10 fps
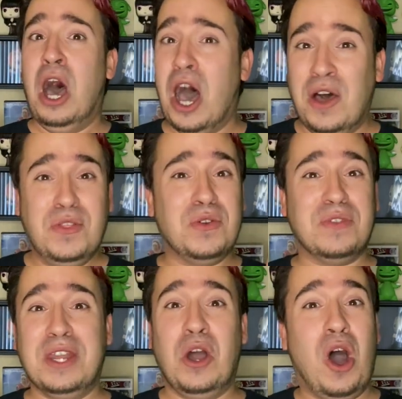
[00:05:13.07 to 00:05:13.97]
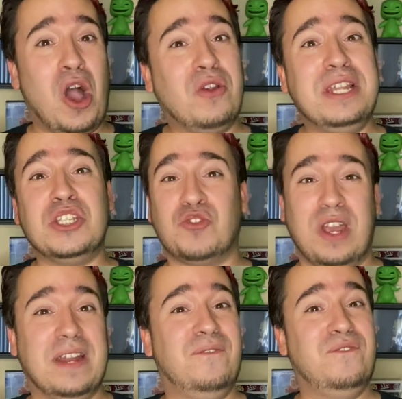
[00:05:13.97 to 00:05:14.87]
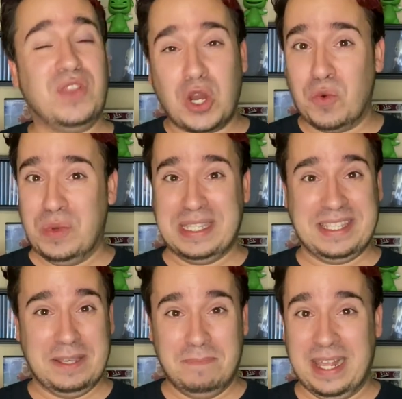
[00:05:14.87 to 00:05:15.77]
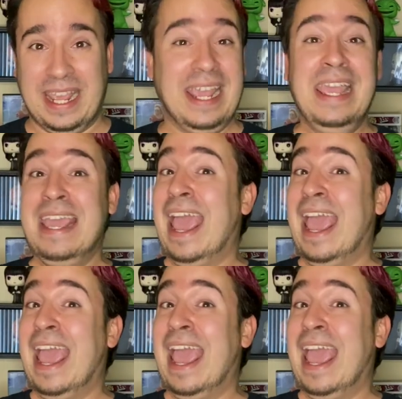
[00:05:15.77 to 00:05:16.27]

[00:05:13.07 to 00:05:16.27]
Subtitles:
other than Harlan trying to flirt with somebody,